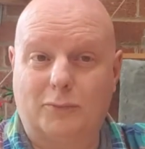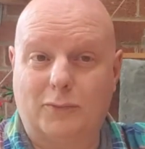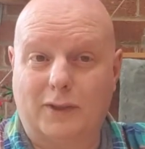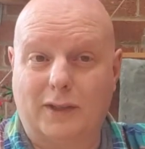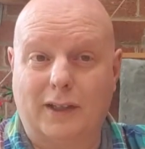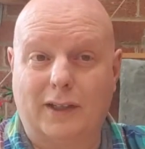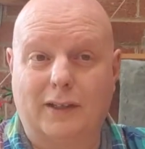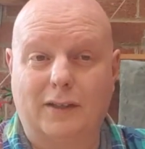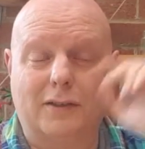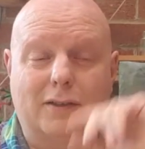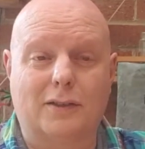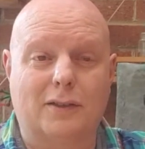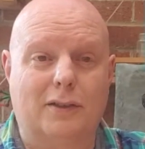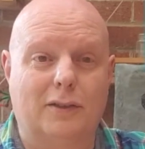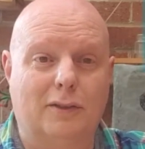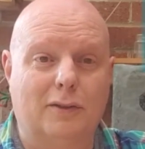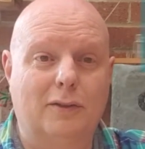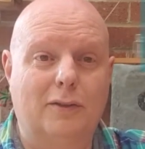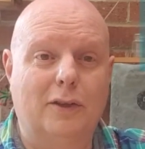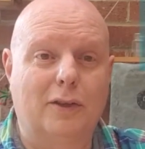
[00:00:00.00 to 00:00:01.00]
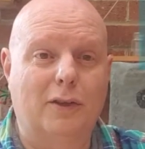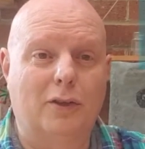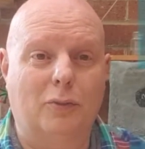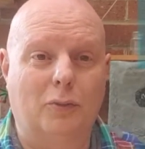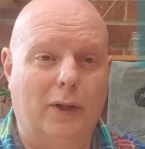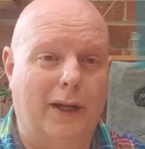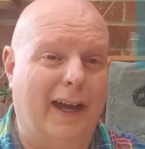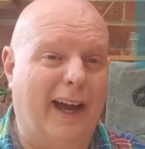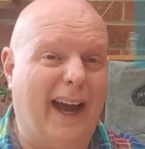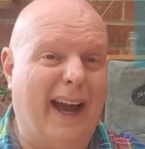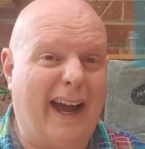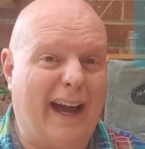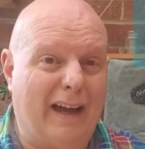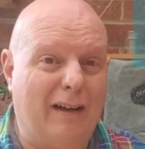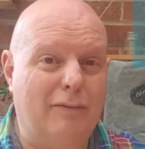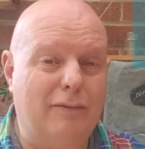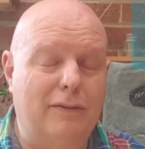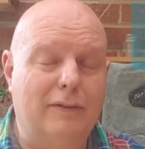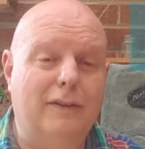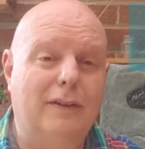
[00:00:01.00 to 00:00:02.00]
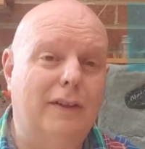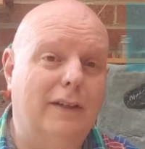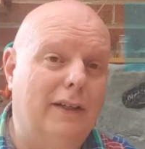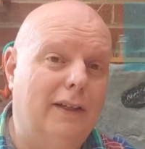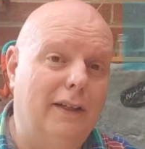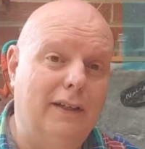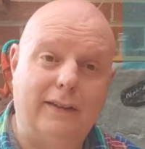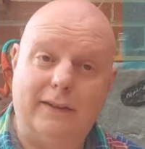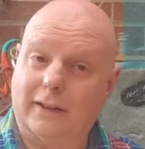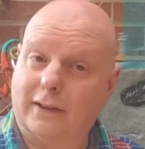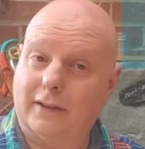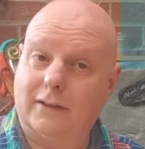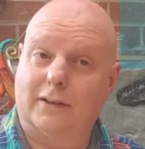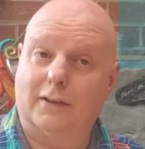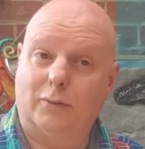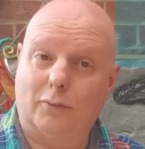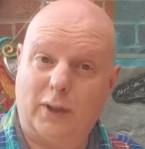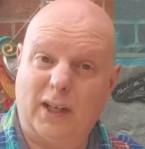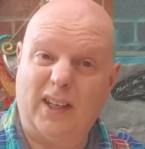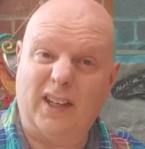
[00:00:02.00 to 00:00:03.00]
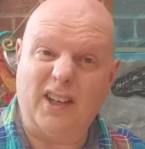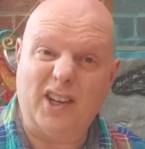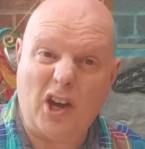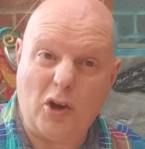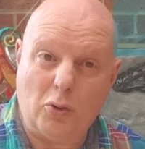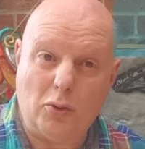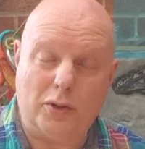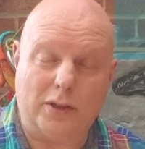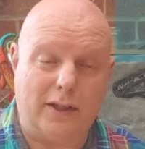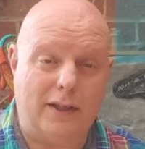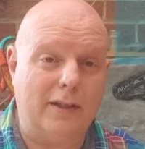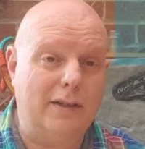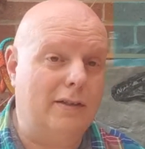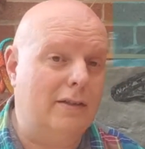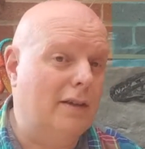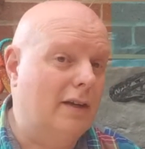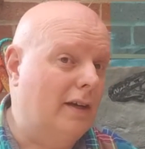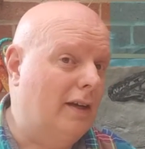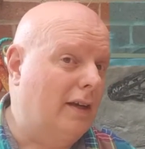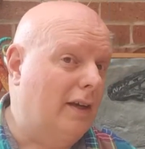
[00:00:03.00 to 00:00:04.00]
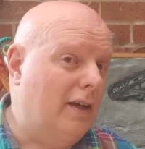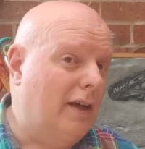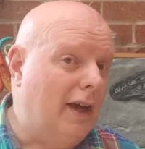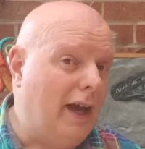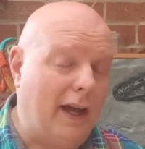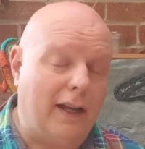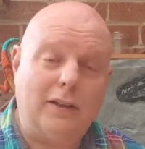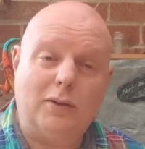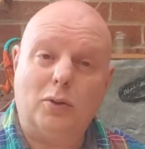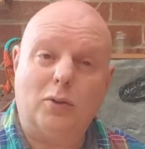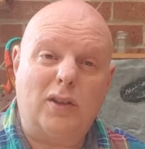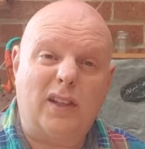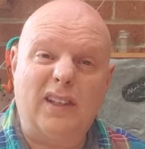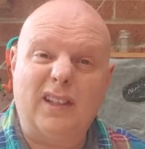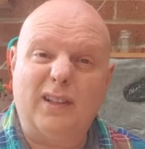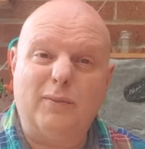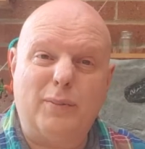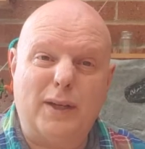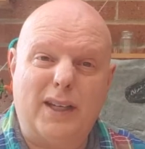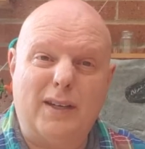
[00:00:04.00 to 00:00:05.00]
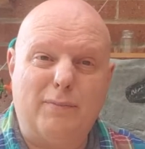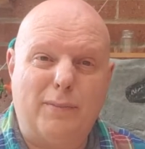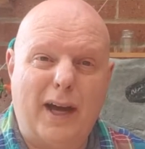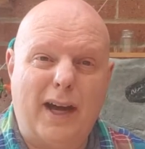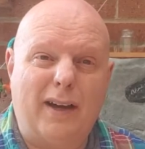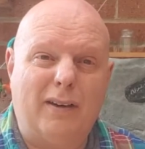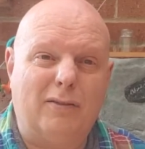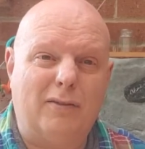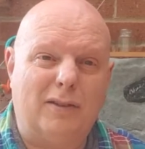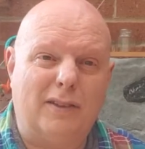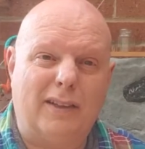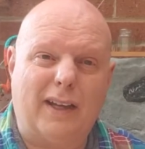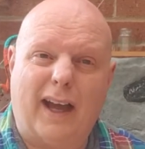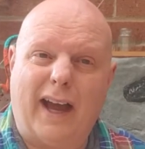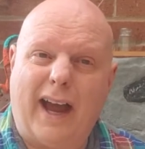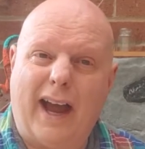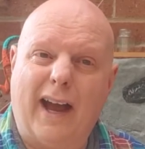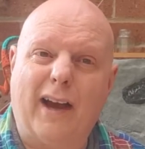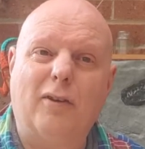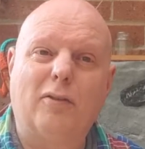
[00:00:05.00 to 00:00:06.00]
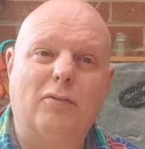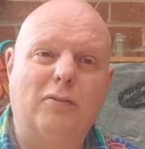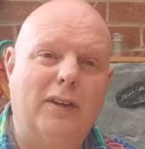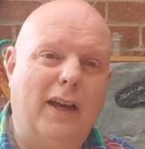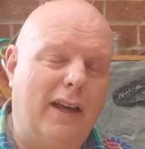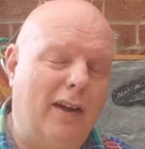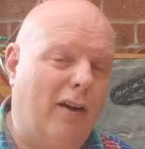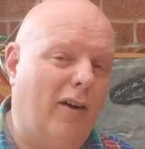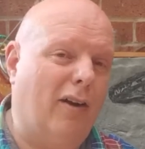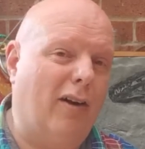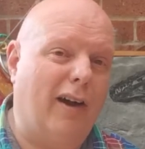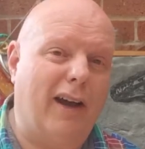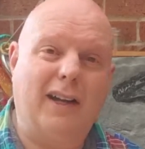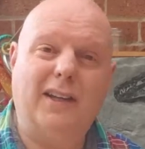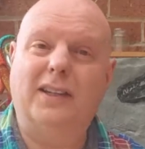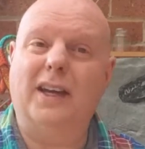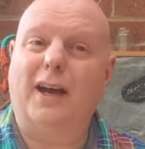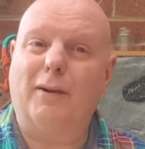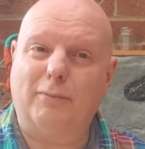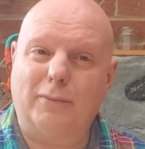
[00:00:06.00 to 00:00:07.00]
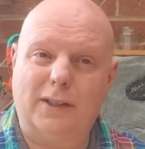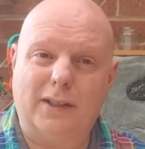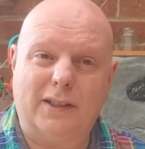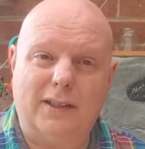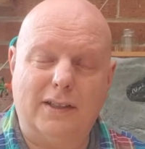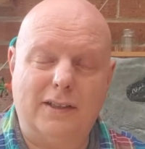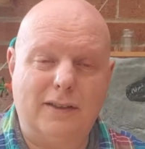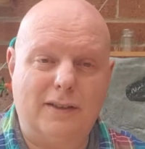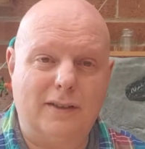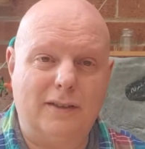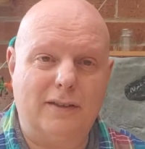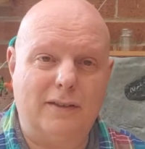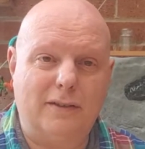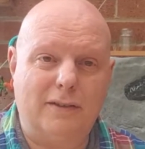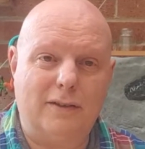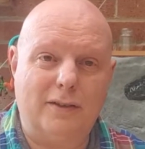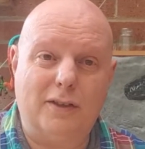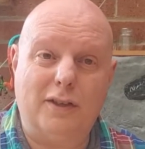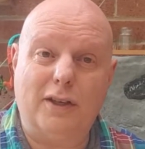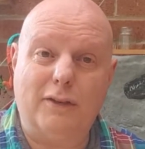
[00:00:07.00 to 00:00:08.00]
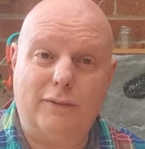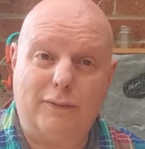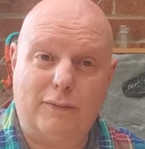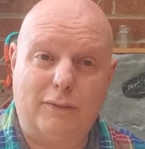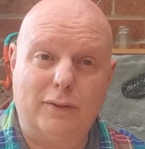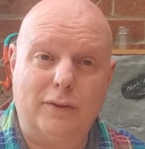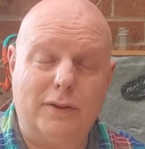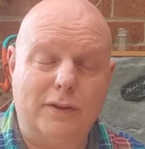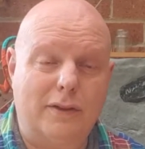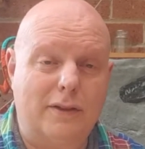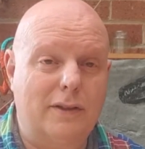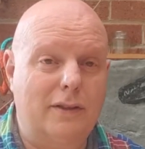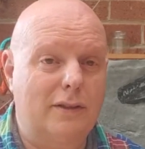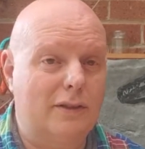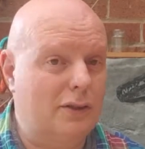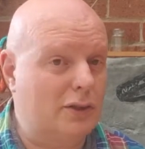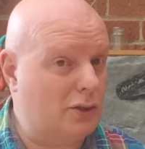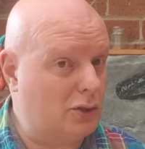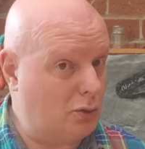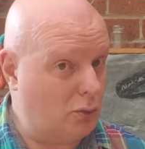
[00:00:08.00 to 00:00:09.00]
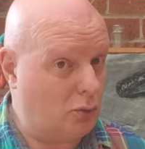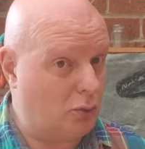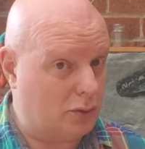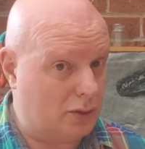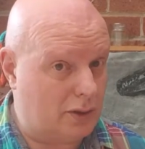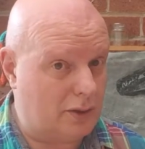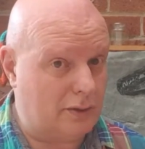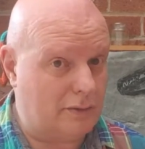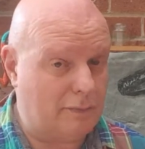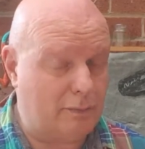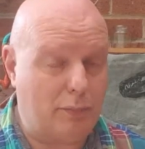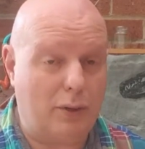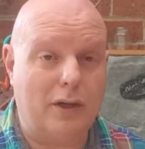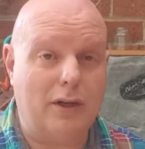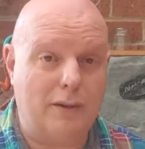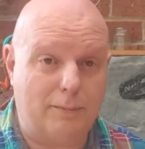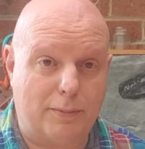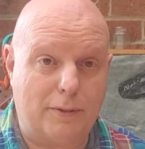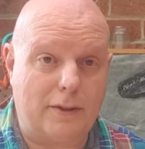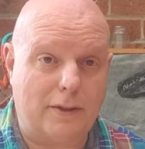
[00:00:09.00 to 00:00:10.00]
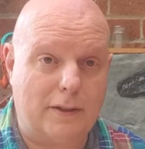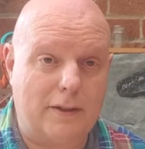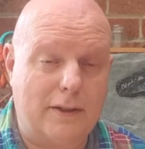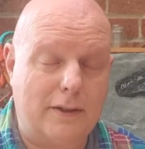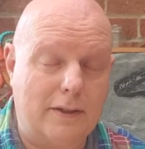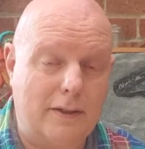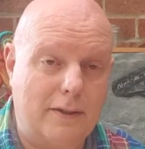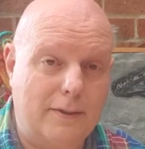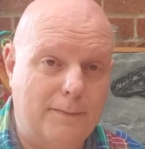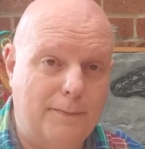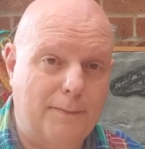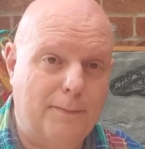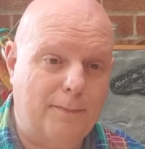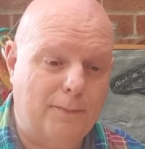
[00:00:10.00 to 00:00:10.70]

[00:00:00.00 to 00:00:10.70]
things that we have, things that we notice, and talk a little bit about how they are adapted into different sorts of purposes.